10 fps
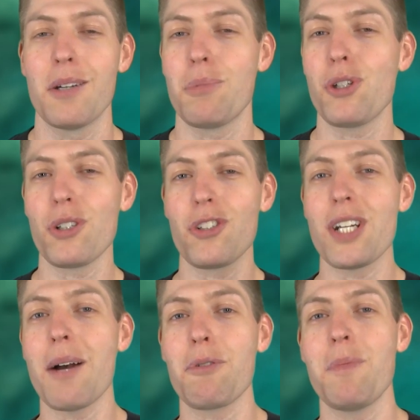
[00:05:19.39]
Be sure to
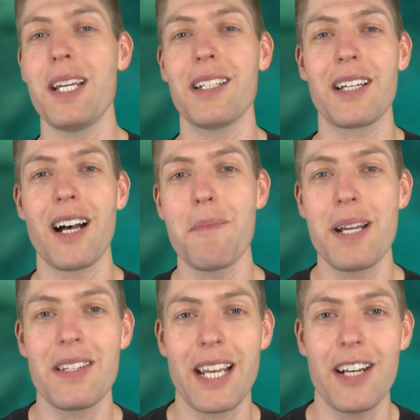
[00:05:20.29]
chat with me in the
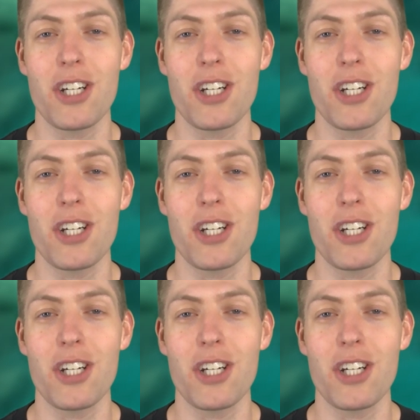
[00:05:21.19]
comments and